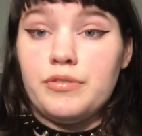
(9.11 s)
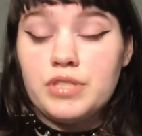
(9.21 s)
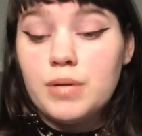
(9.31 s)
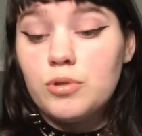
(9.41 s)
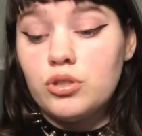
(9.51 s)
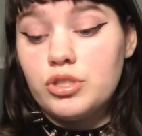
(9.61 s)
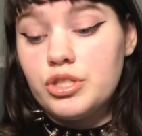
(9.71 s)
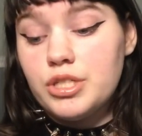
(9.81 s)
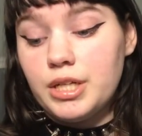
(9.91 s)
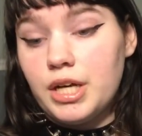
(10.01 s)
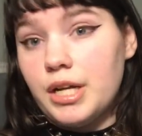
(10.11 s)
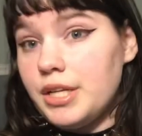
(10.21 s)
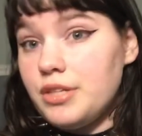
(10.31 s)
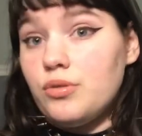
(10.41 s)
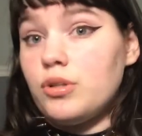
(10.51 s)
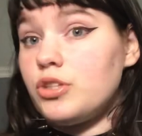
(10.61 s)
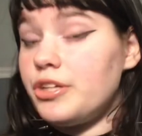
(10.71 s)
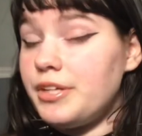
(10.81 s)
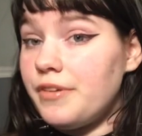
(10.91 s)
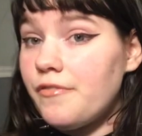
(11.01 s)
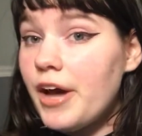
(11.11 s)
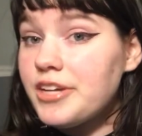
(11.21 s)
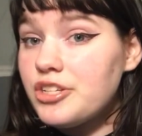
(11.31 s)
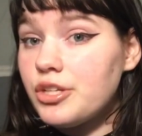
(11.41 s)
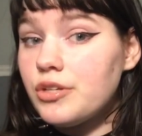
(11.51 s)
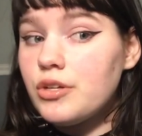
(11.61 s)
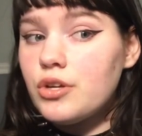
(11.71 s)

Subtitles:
subcultures and gotten into alternative fashion